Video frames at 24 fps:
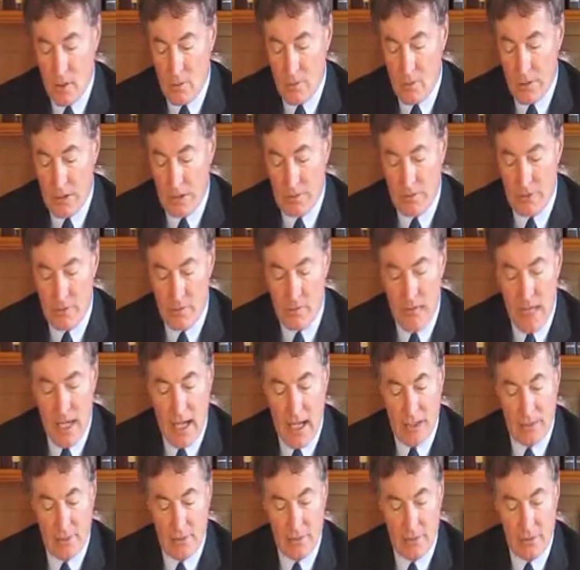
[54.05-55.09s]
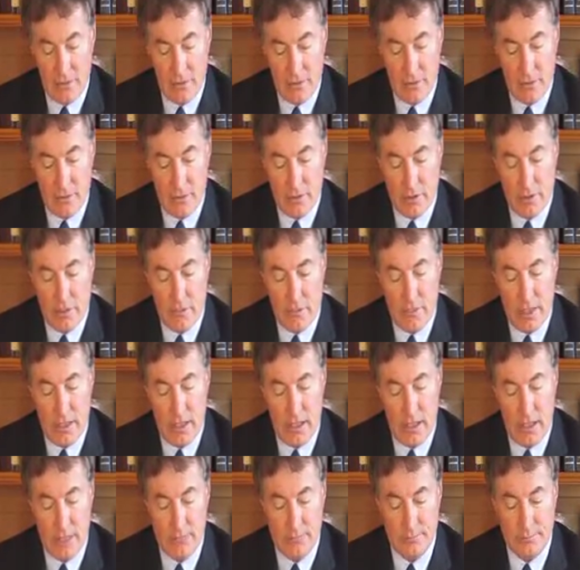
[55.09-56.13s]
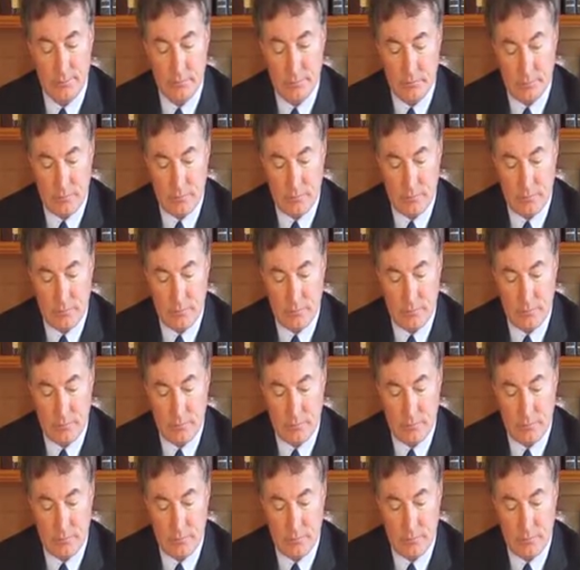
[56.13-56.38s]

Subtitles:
When you do that, you are creating